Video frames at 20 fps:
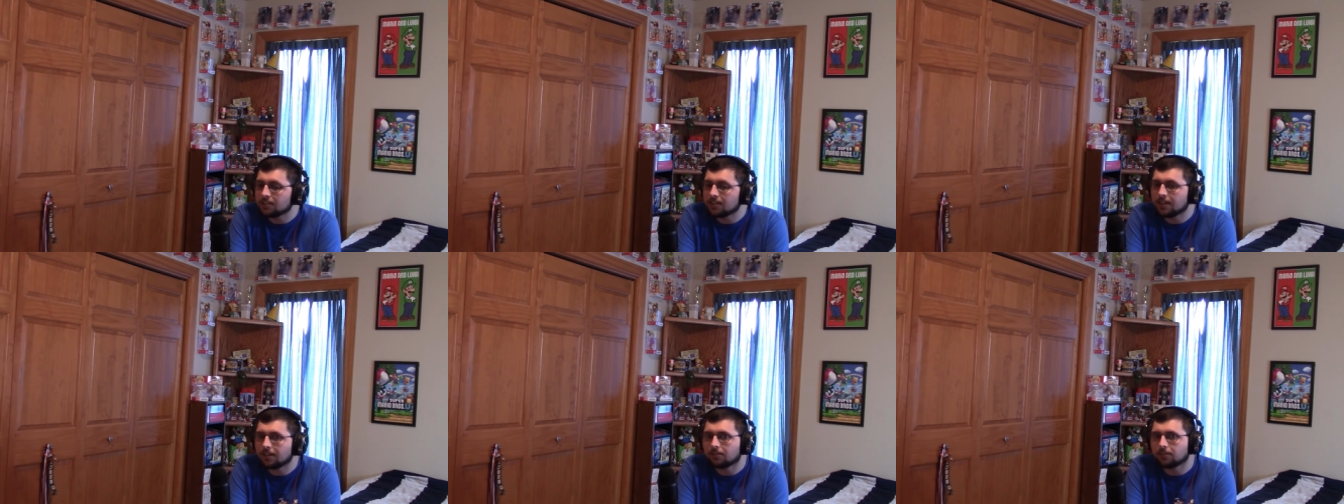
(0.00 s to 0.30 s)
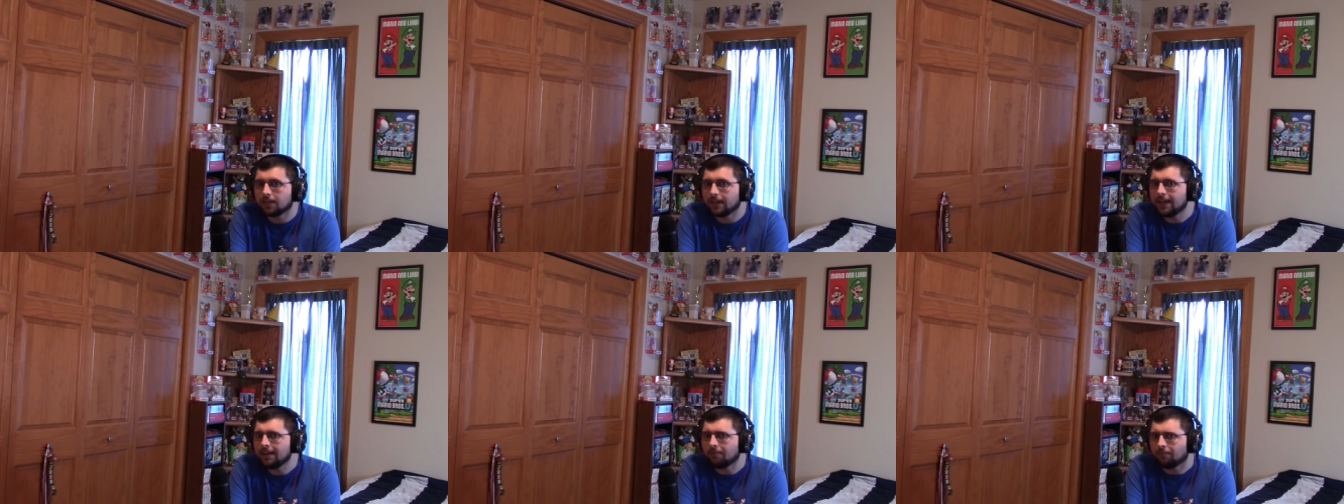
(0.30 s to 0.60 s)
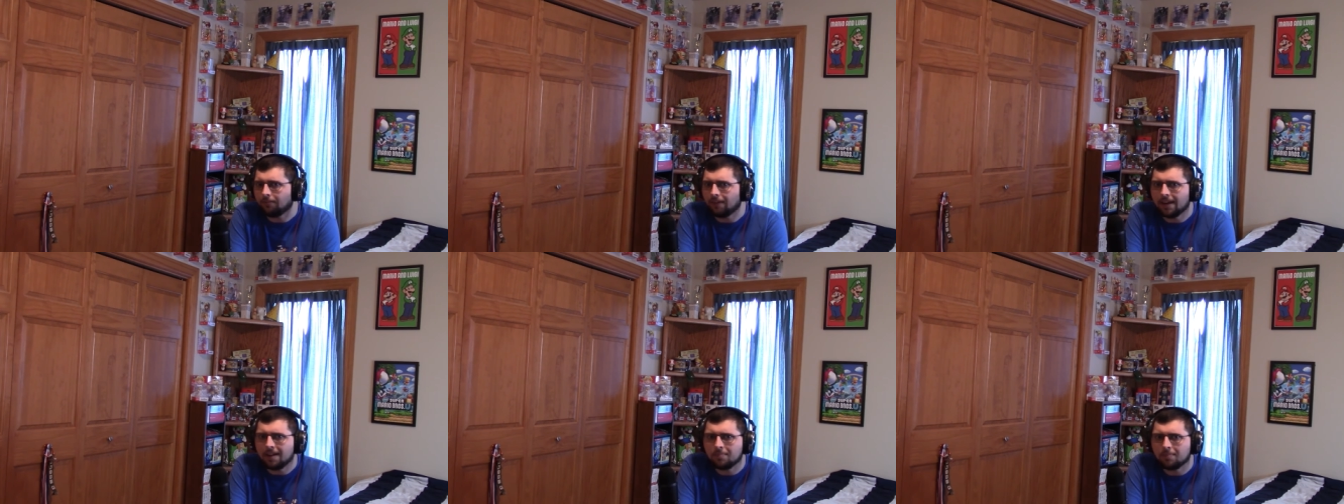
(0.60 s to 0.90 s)
Like, again,
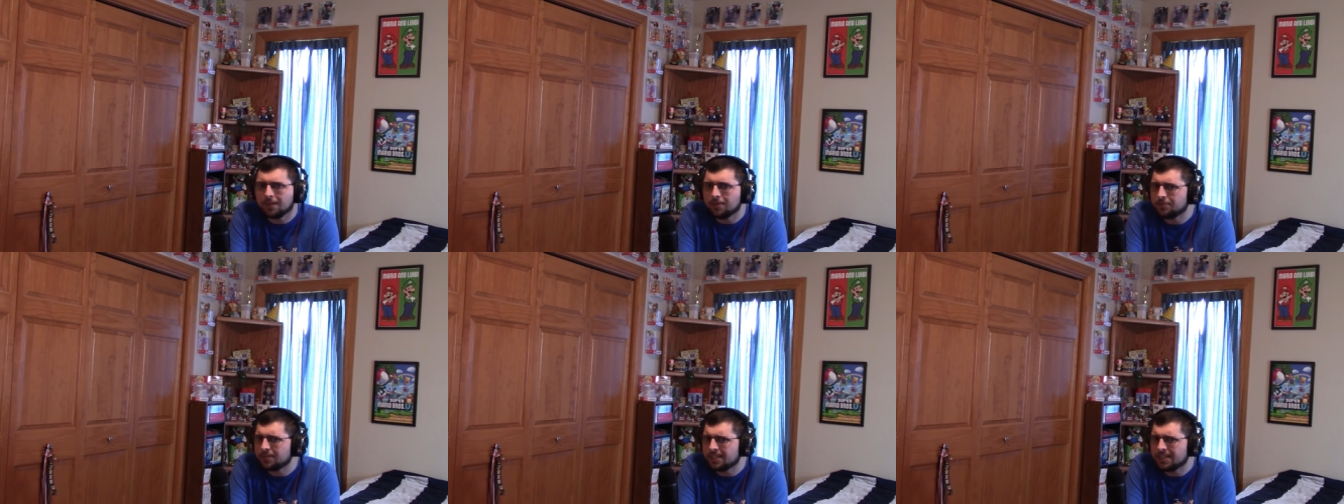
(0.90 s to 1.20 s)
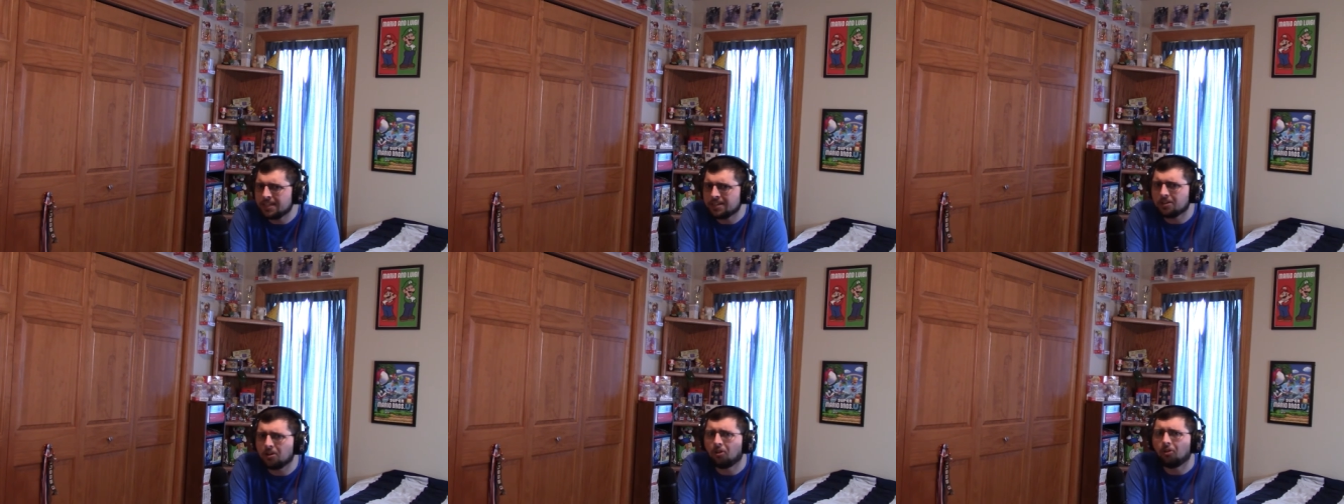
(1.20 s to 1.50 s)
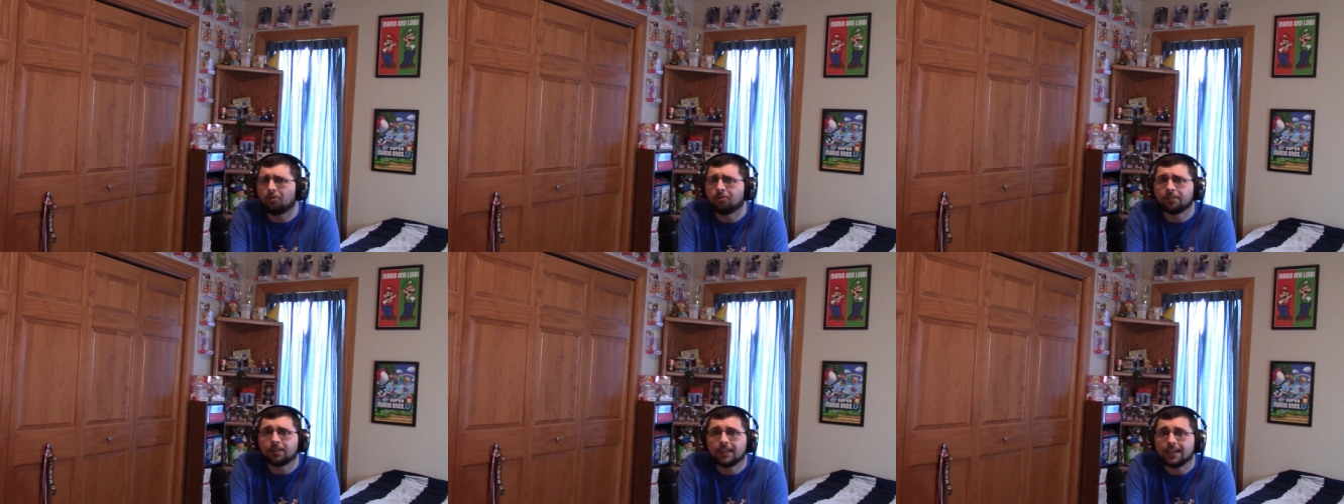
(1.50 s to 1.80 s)
Rambi was the
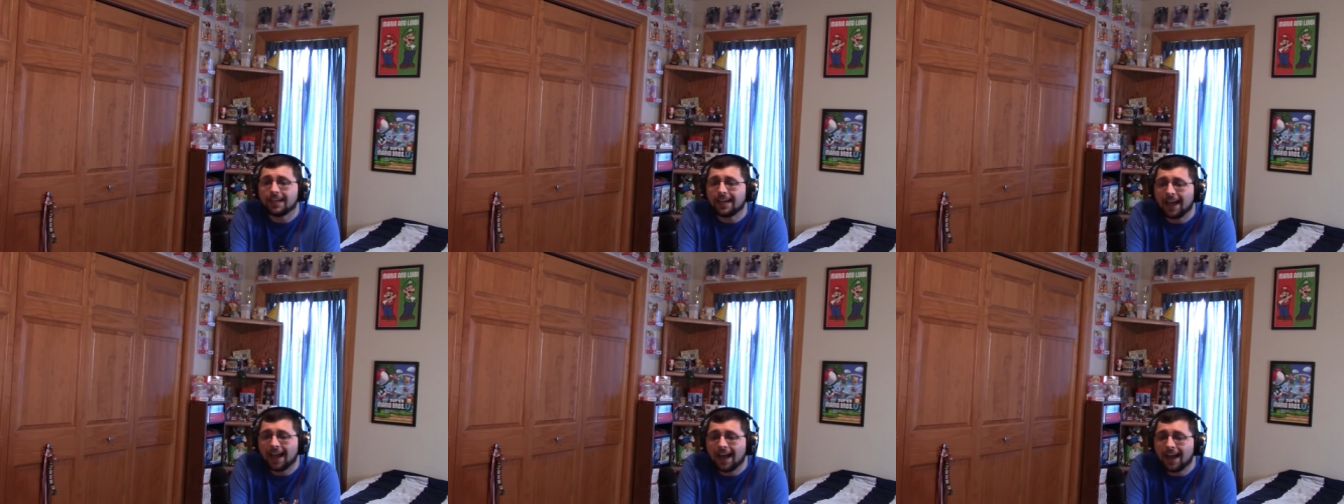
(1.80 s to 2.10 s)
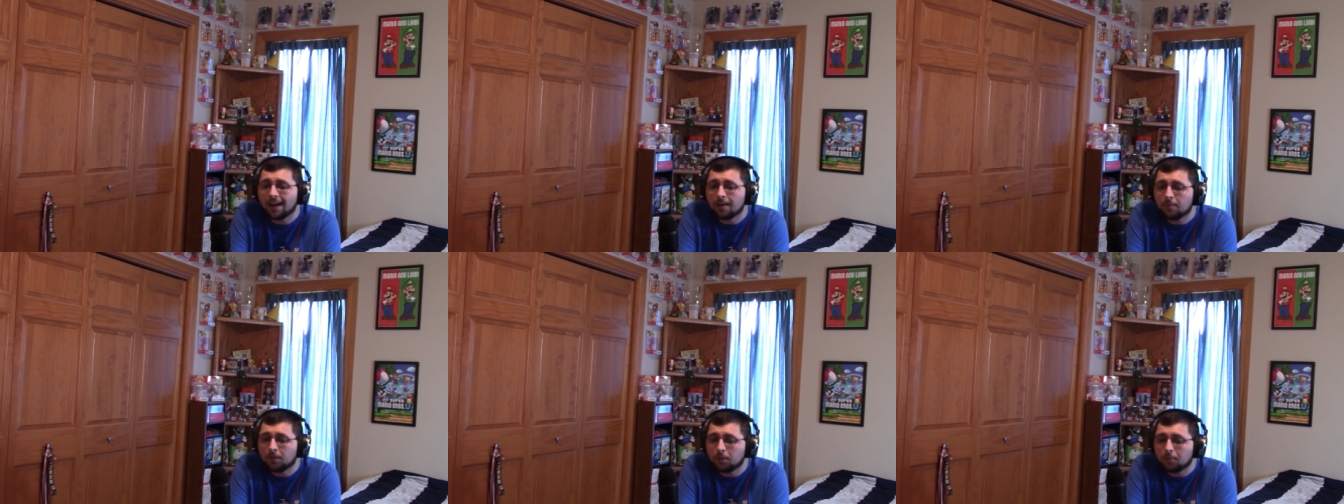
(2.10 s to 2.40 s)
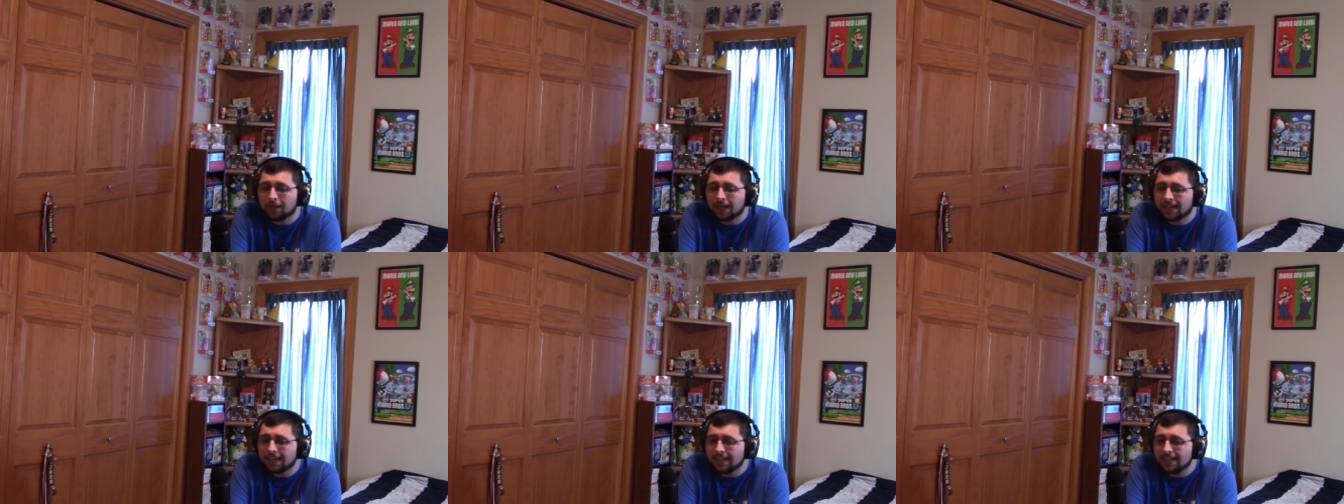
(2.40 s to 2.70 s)
only animal
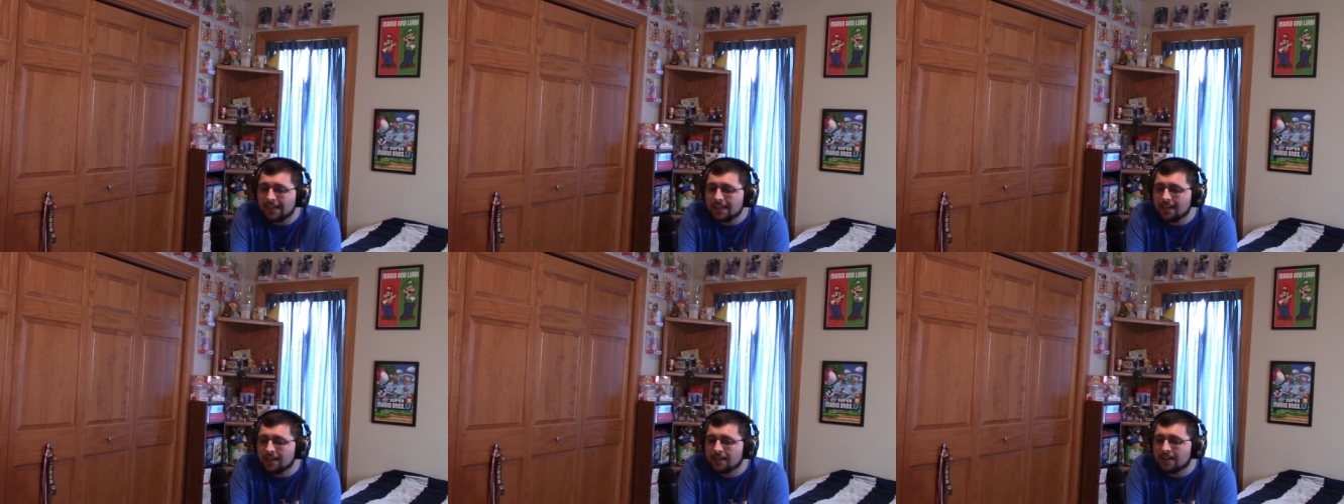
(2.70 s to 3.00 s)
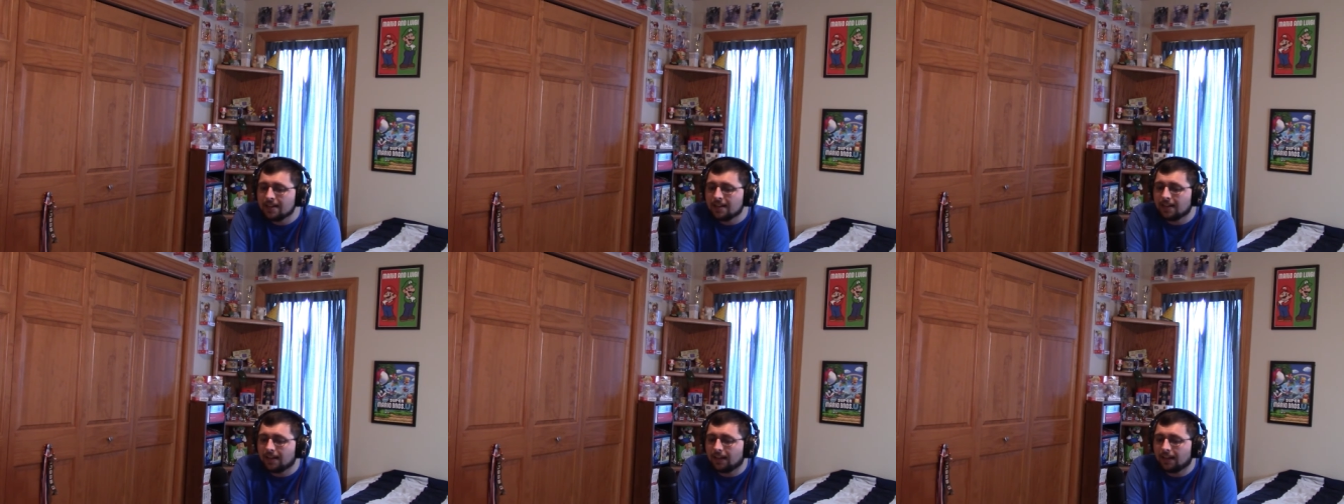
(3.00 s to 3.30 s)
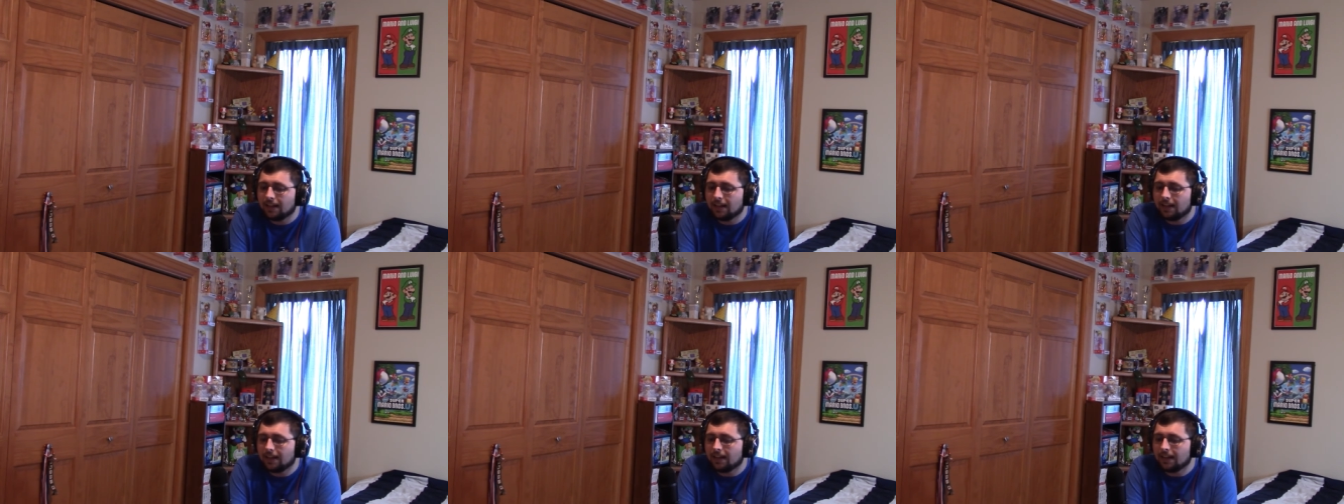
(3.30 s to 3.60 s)
buddy.
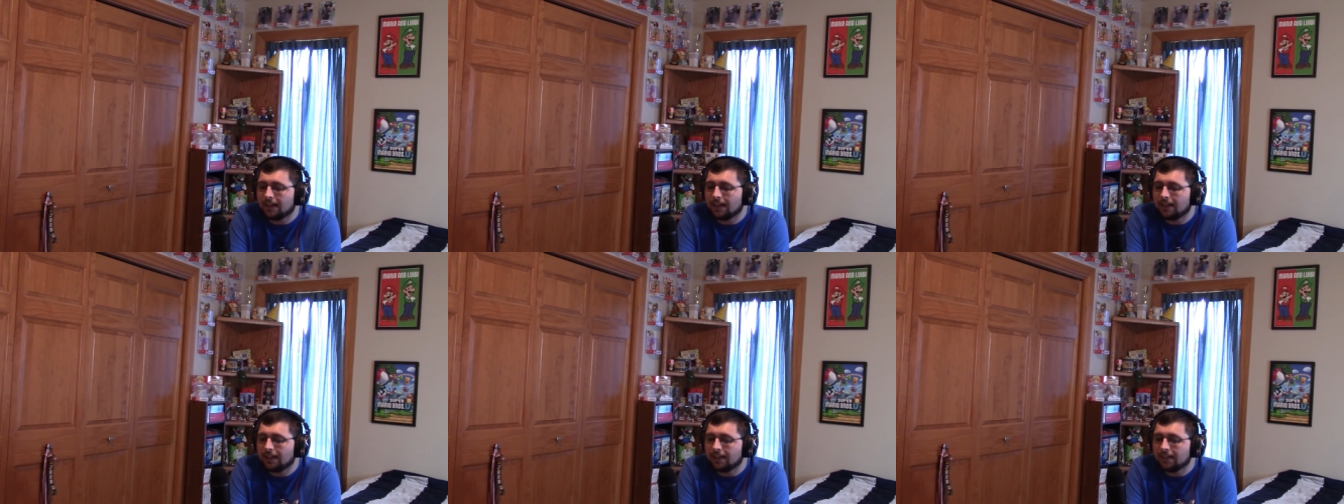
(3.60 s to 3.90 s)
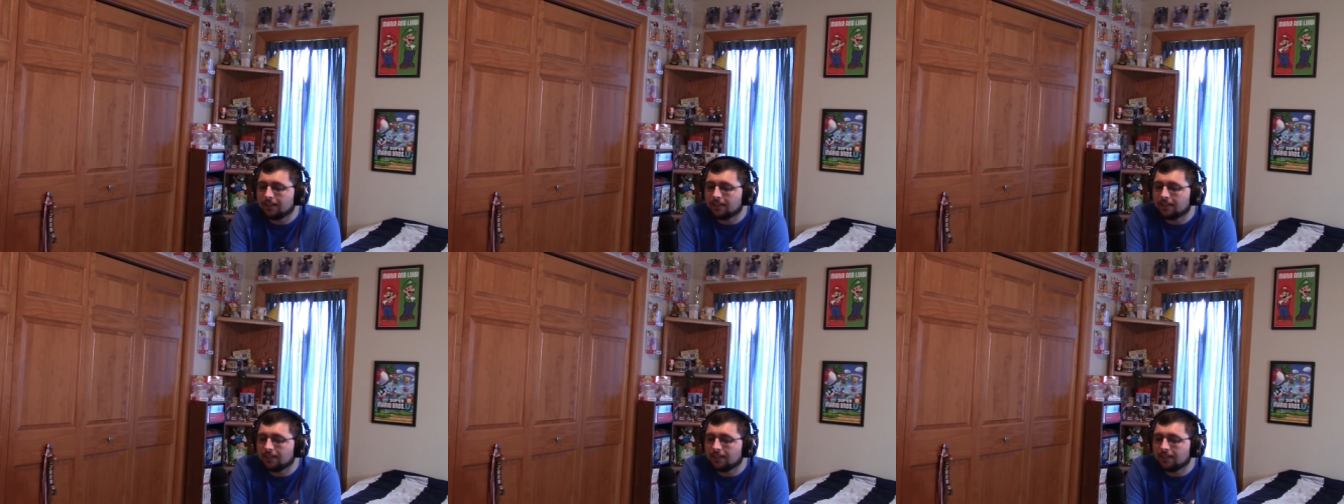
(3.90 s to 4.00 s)
I